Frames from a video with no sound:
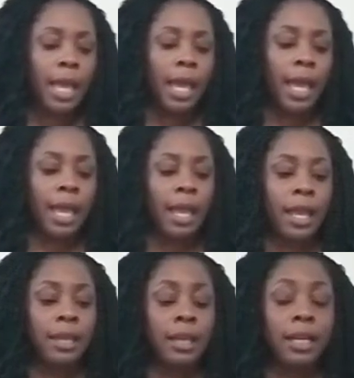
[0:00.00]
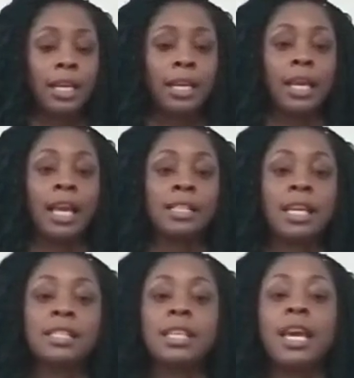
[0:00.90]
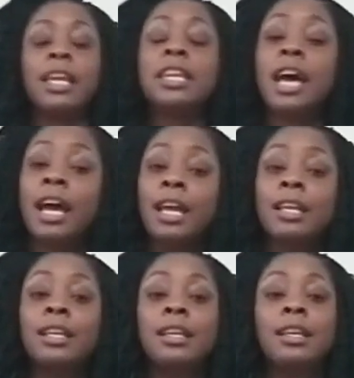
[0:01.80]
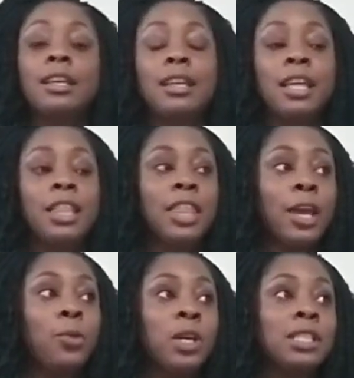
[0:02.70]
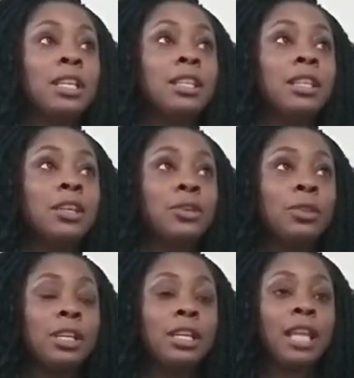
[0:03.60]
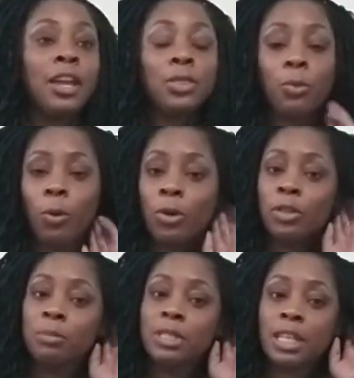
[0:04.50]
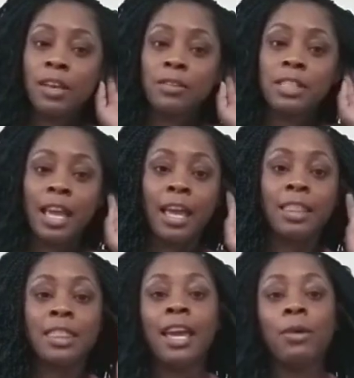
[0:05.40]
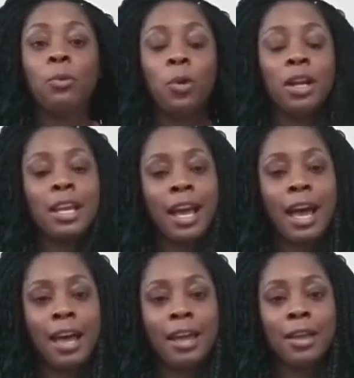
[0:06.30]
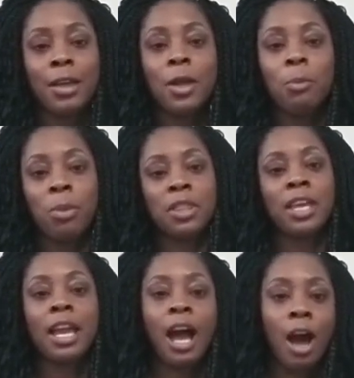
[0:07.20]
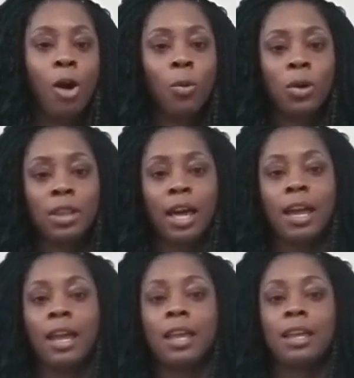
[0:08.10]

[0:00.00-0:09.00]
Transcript: And again, as I say, they wasn't literally like throwing themselves at that one guy, but they all were like